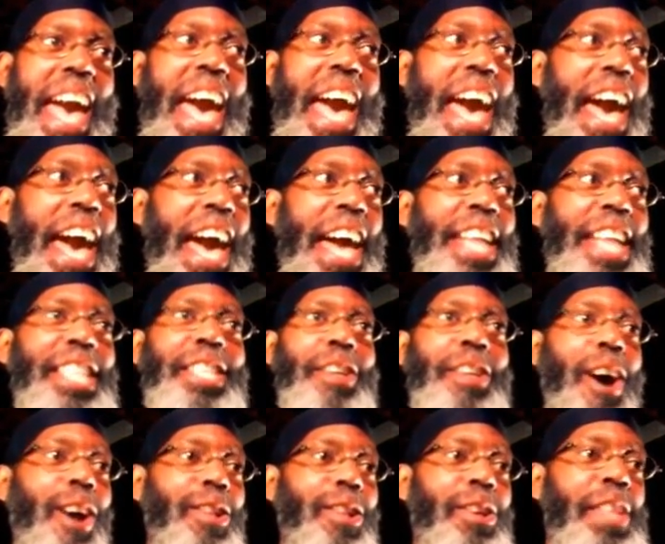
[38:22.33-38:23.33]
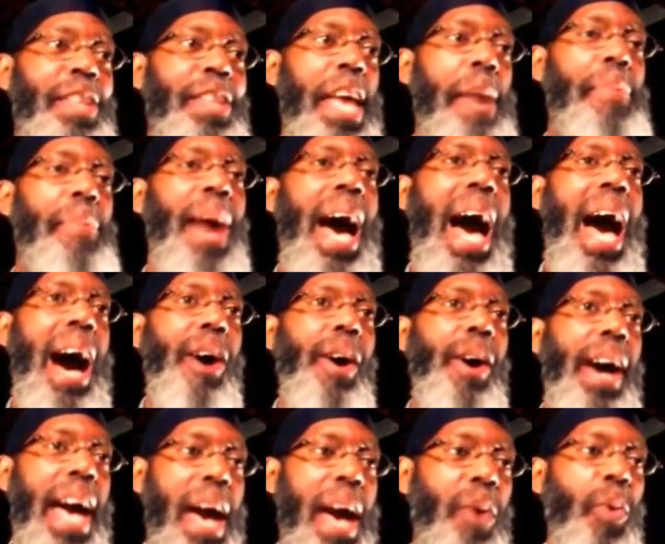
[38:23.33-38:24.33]
and call on that
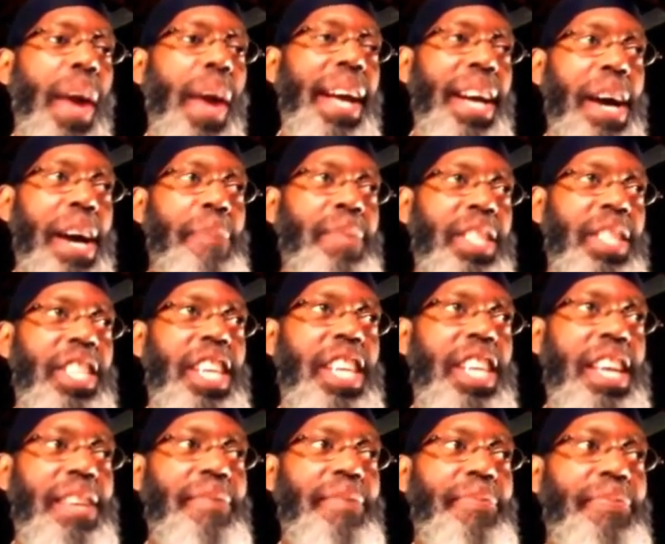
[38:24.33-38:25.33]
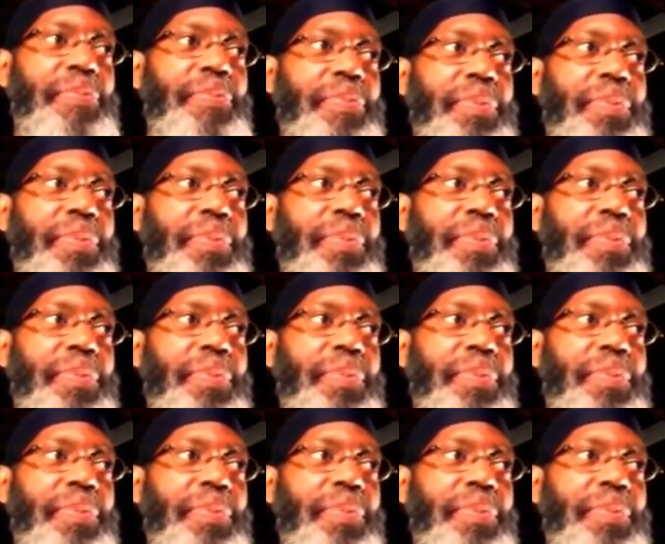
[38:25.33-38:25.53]
power and wake up and shit.